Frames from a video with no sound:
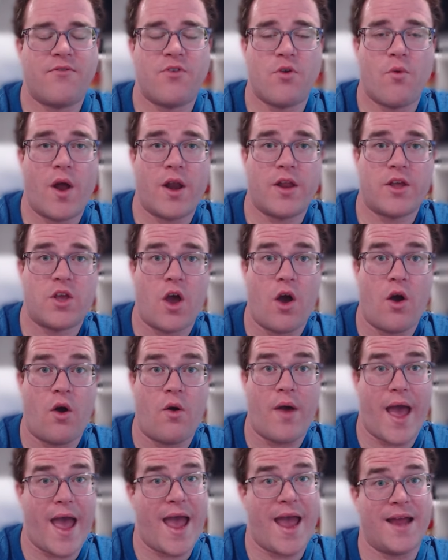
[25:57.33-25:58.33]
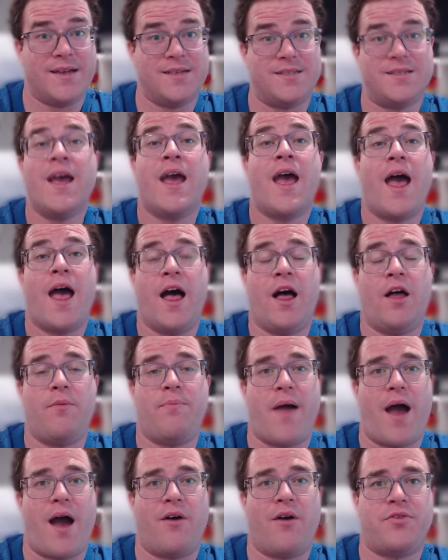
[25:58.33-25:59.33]
if you want to go and
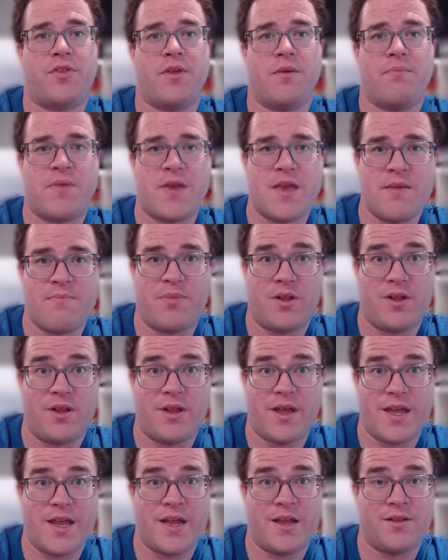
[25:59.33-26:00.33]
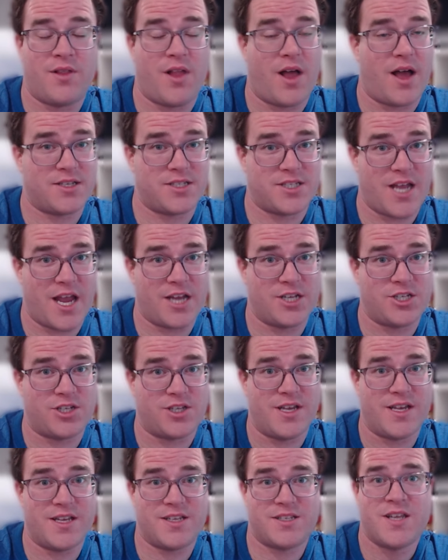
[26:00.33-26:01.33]
help out the people in Los
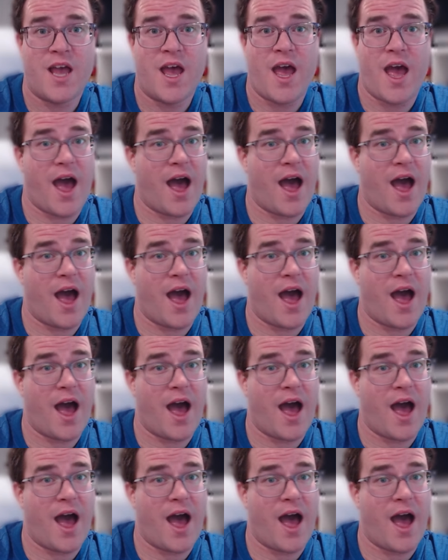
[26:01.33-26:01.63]
Angeles